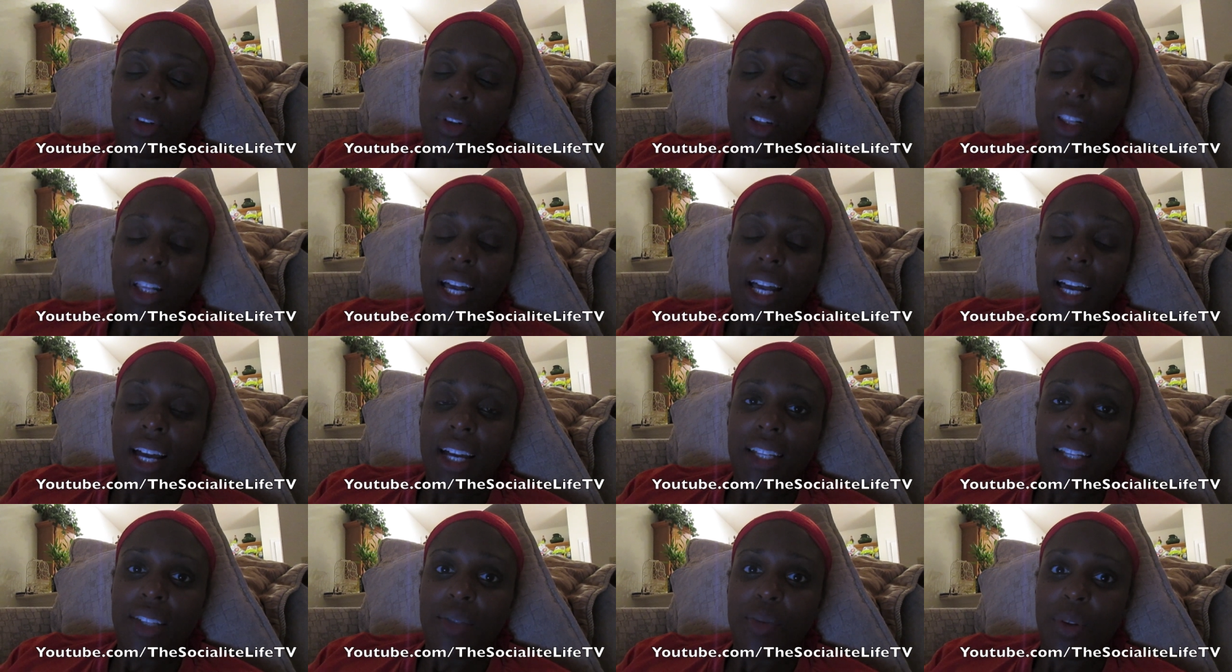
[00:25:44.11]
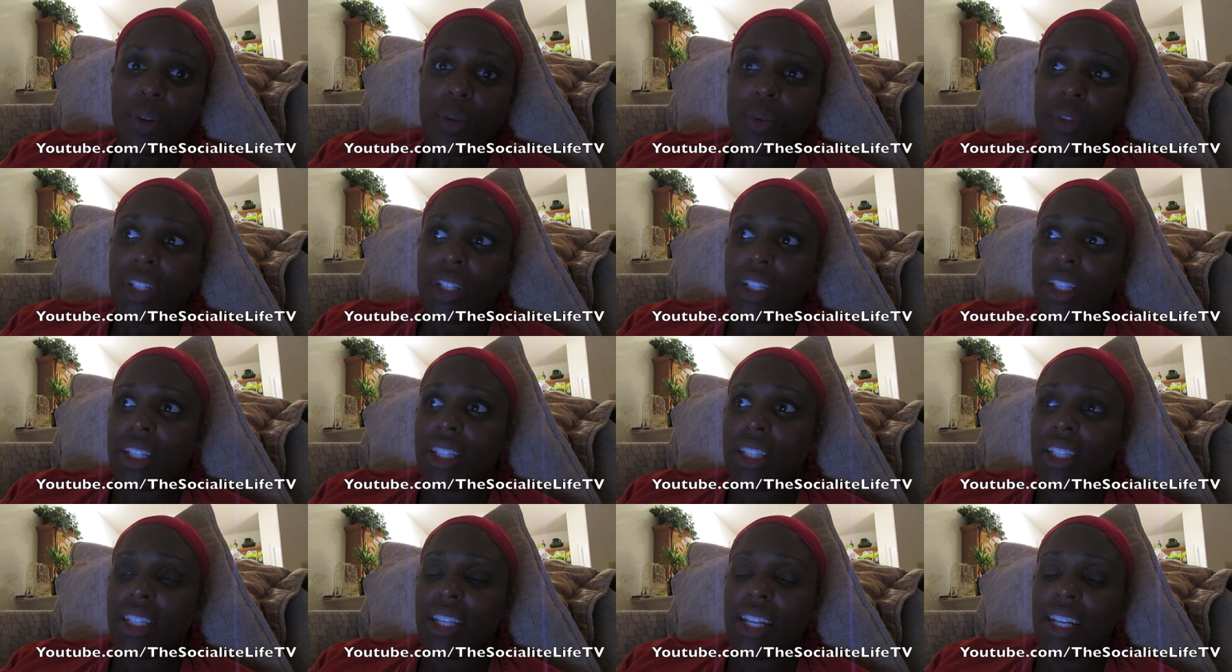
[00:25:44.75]
to class, we would
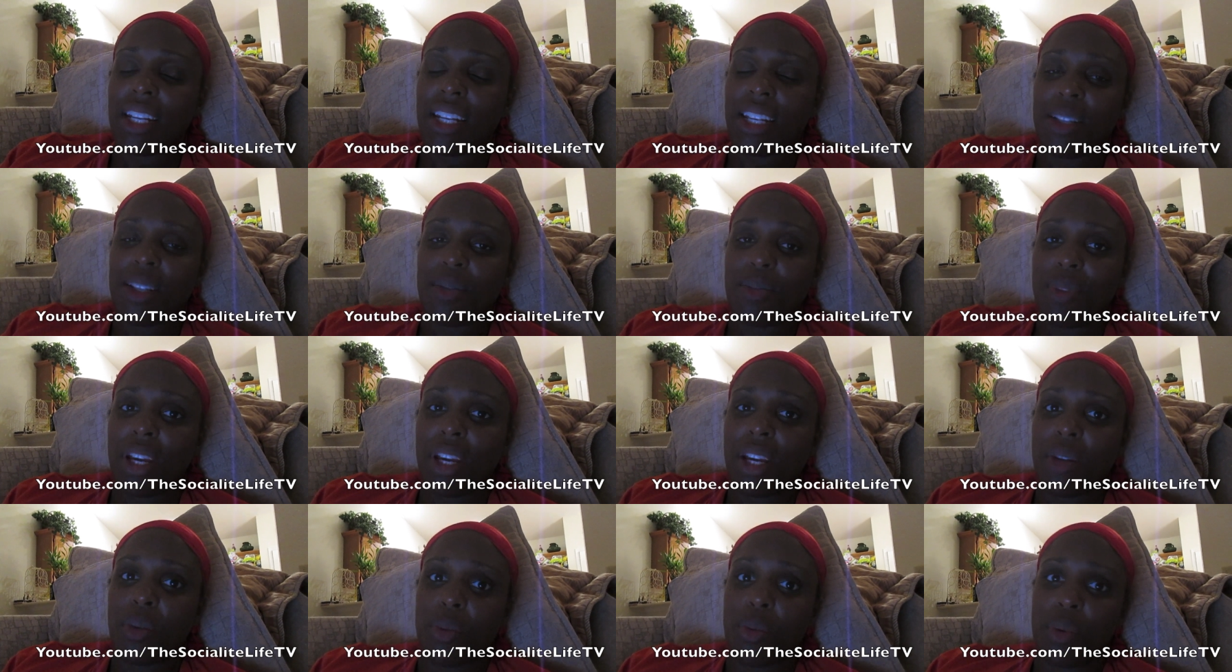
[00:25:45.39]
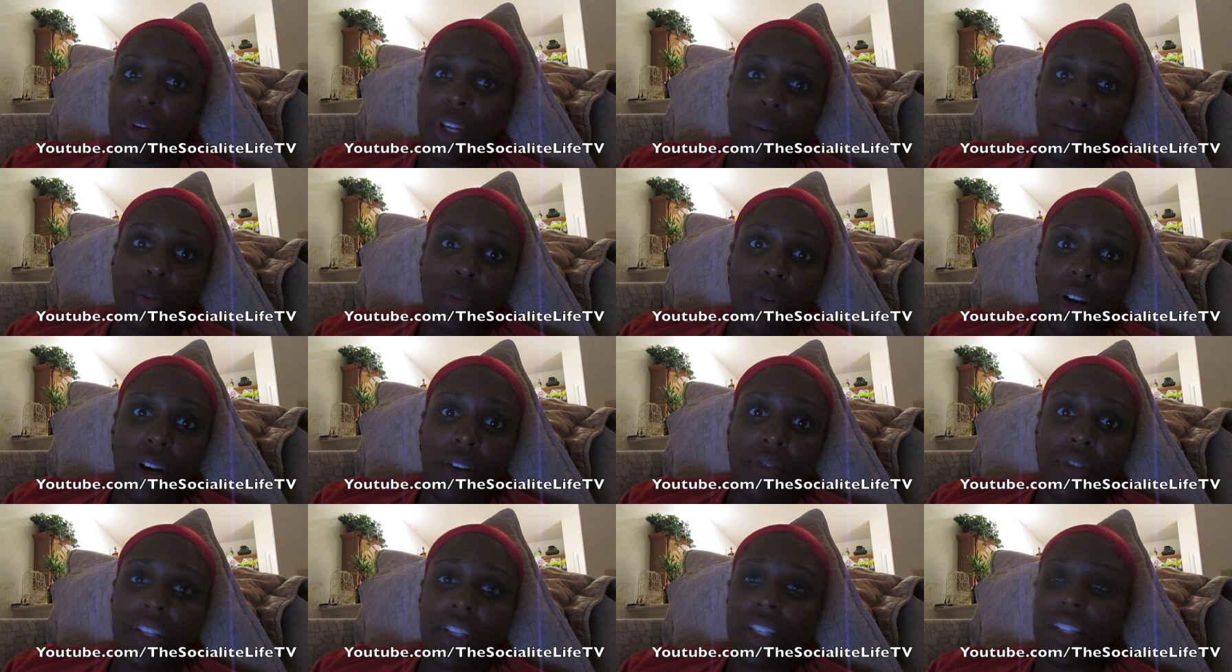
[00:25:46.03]
just sit in the bed. We would get
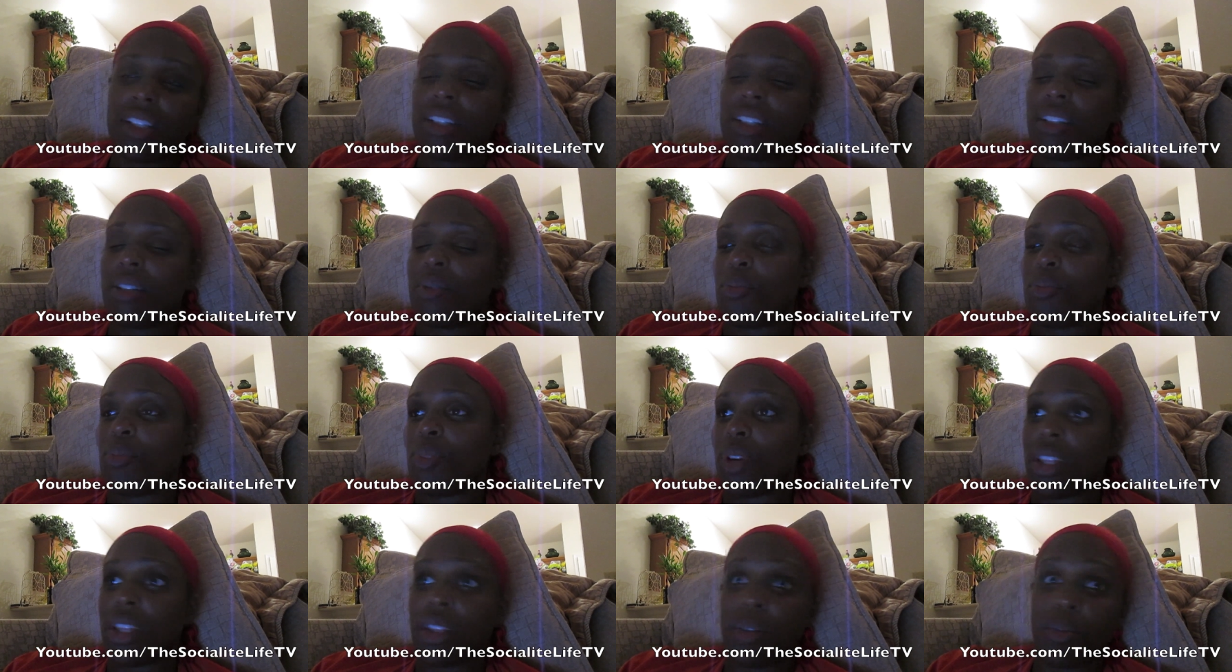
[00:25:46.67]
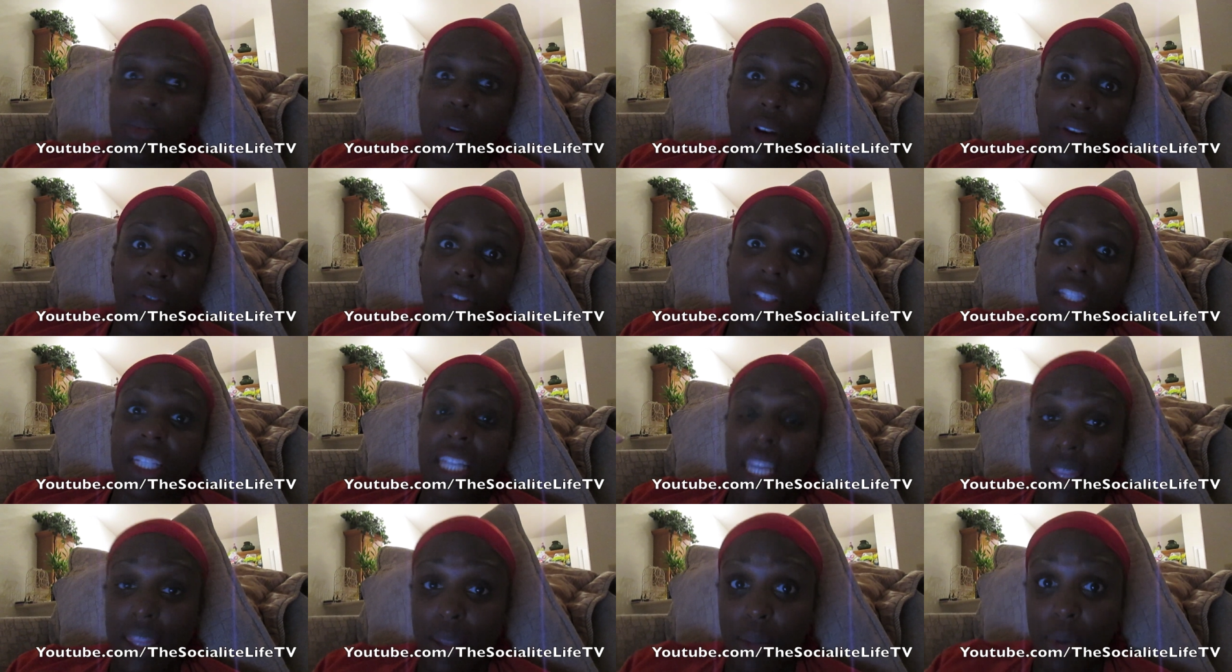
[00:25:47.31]
breakfast, bring the
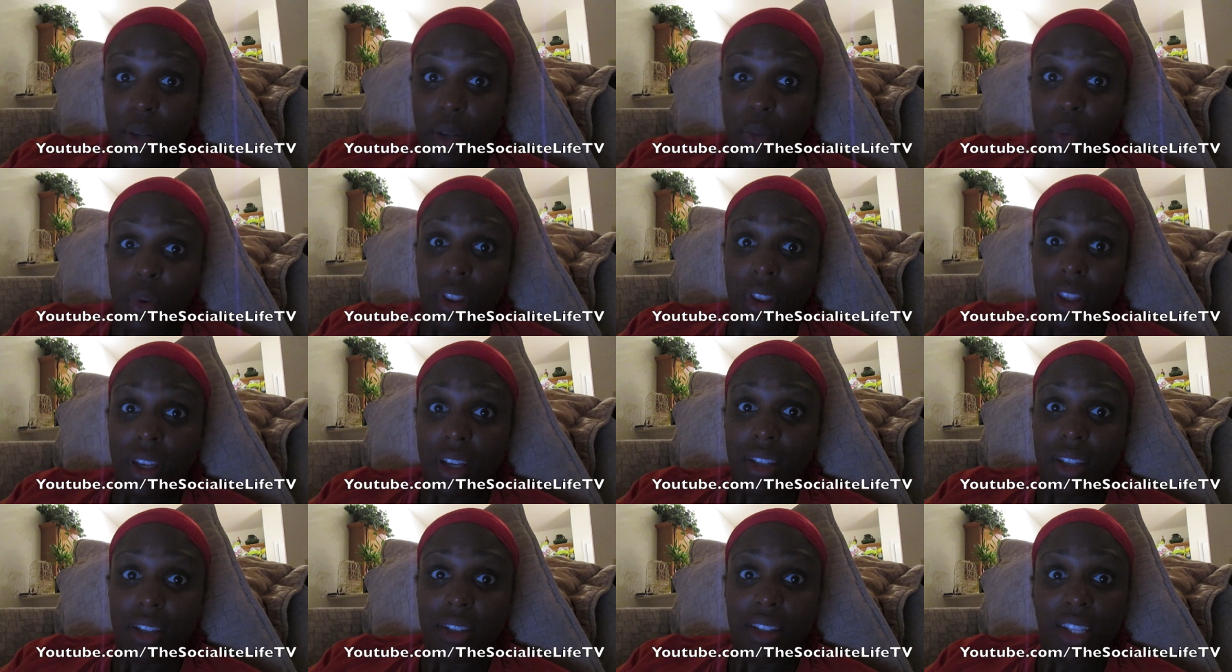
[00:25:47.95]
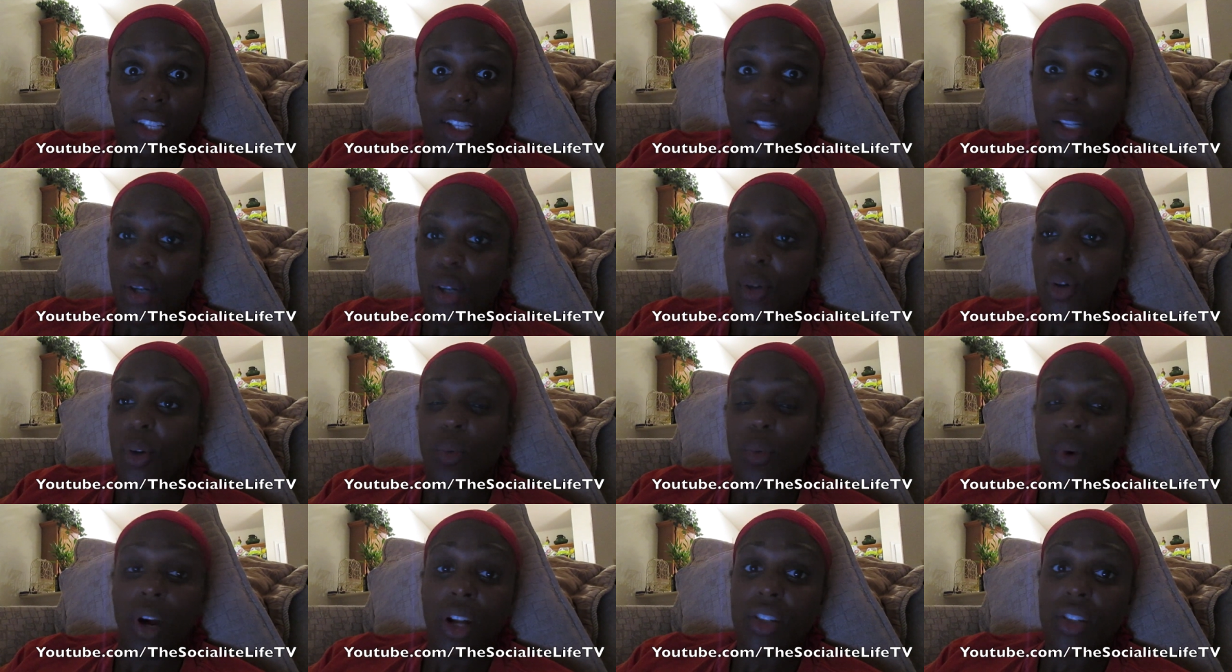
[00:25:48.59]
breakfast in the bed with us, you
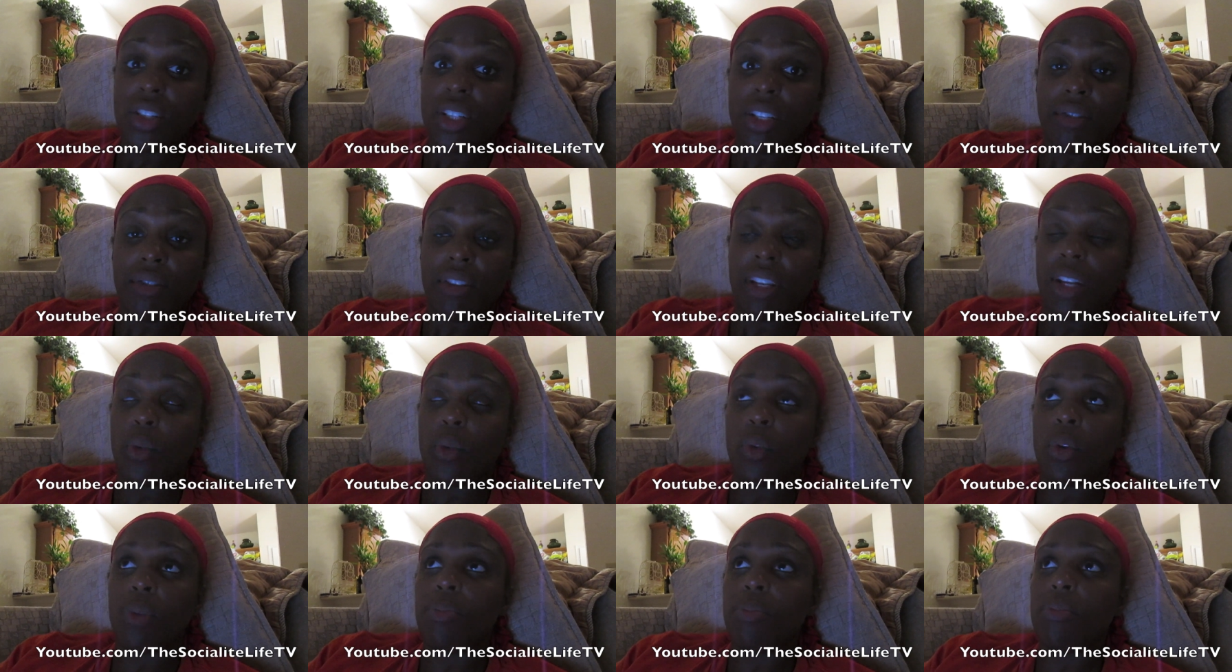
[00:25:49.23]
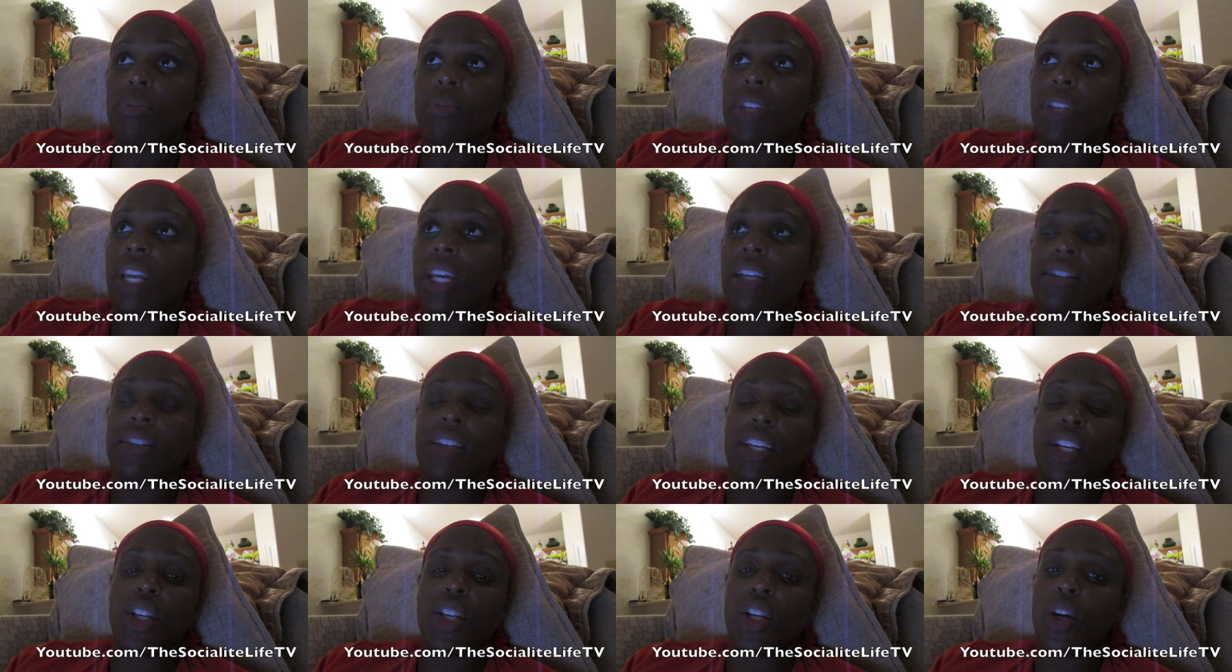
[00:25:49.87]
know, watch TV. And we,
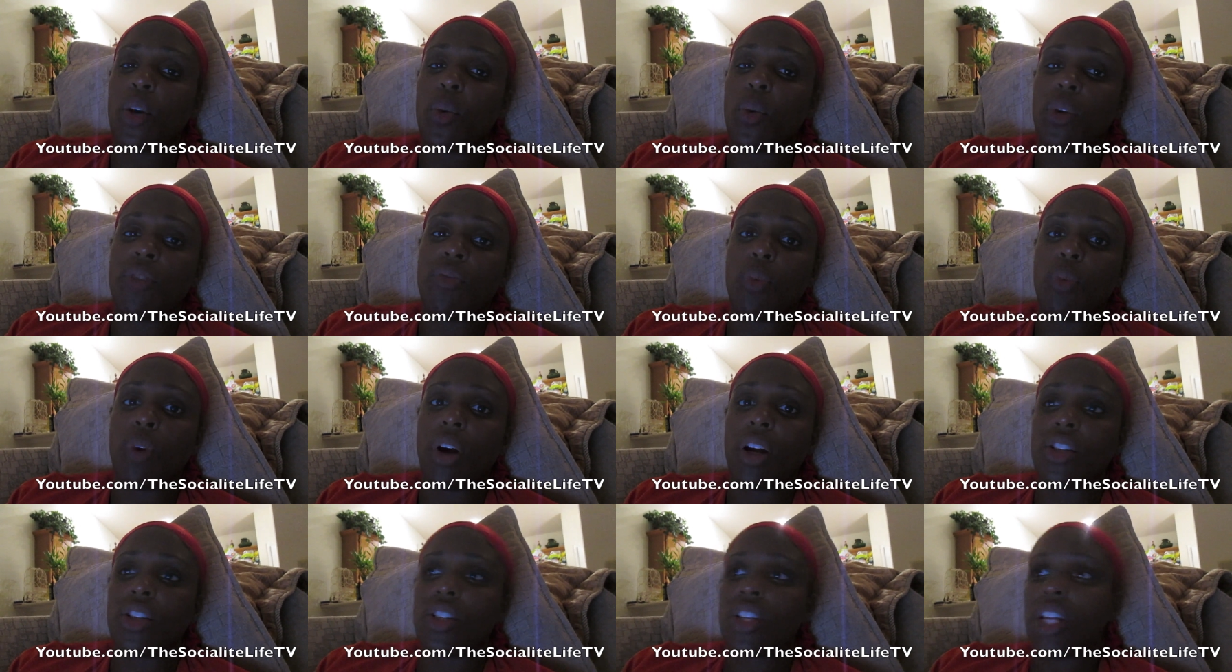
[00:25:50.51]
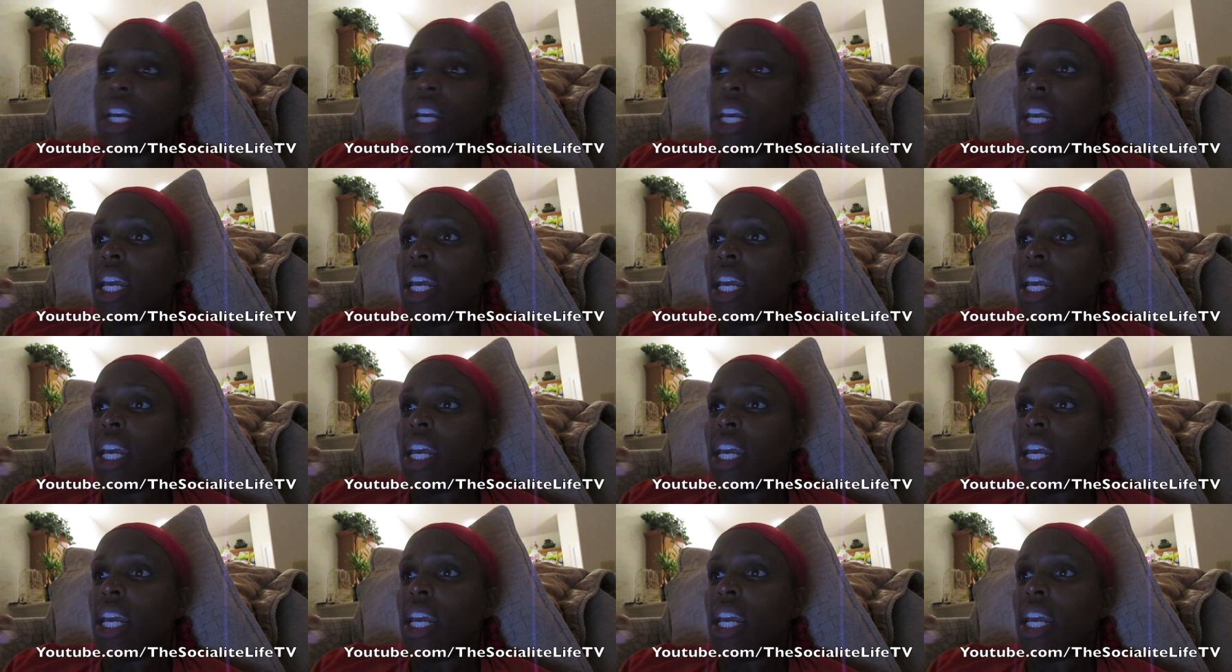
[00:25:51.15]
next thing you know, we've watched